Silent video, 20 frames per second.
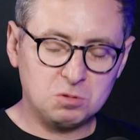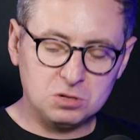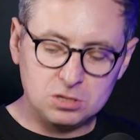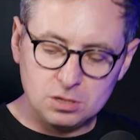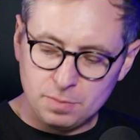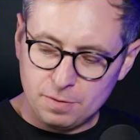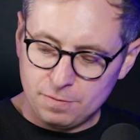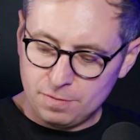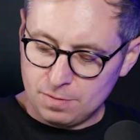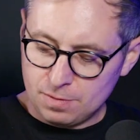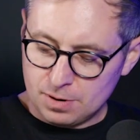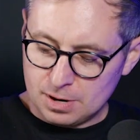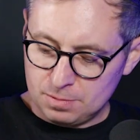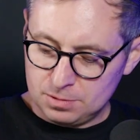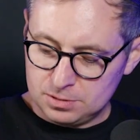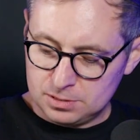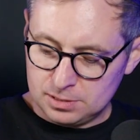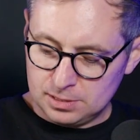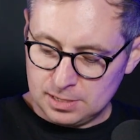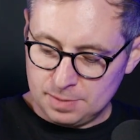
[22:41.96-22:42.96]
Was it before I
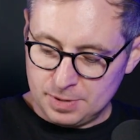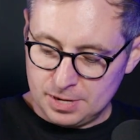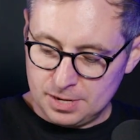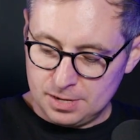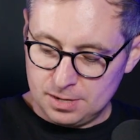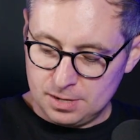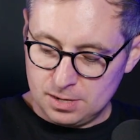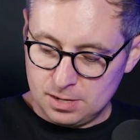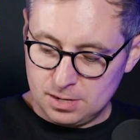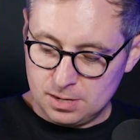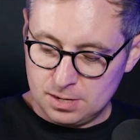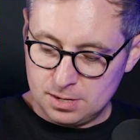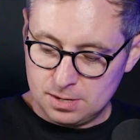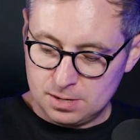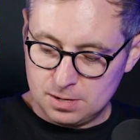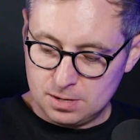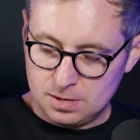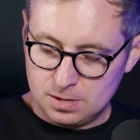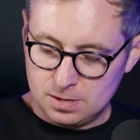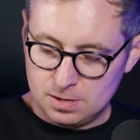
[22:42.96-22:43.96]
was limited?
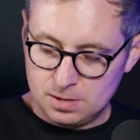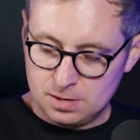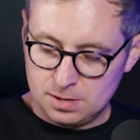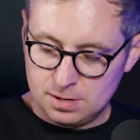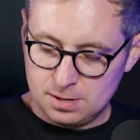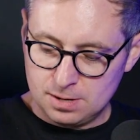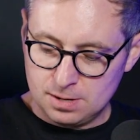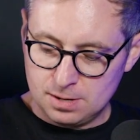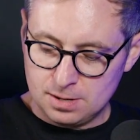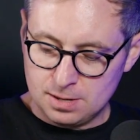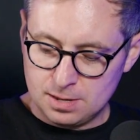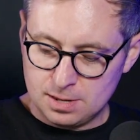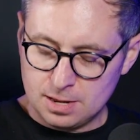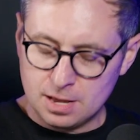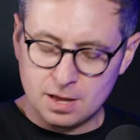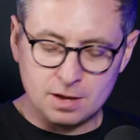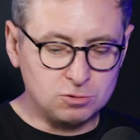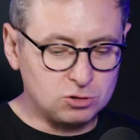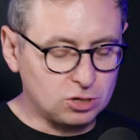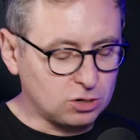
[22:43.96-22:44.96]

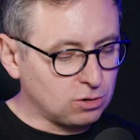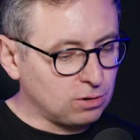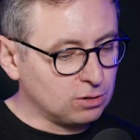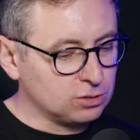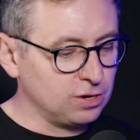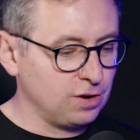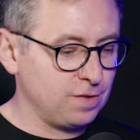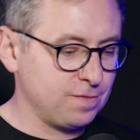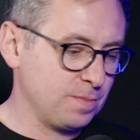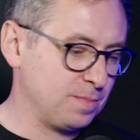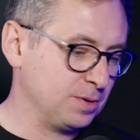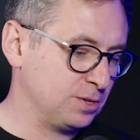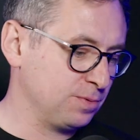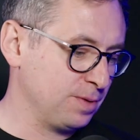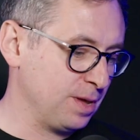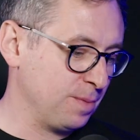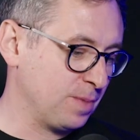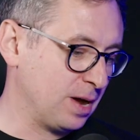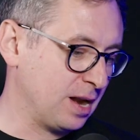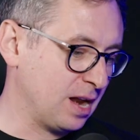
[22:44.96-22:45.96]
It was a crossover
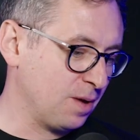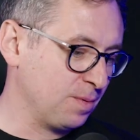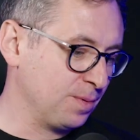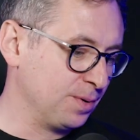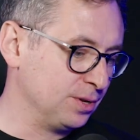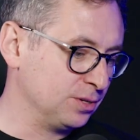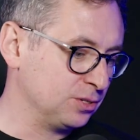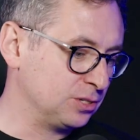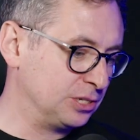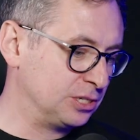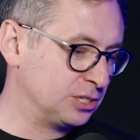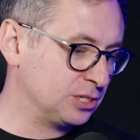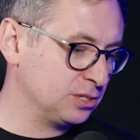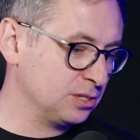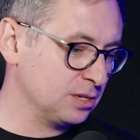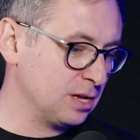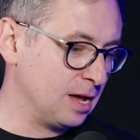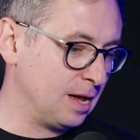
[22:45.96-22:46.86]
between when I was,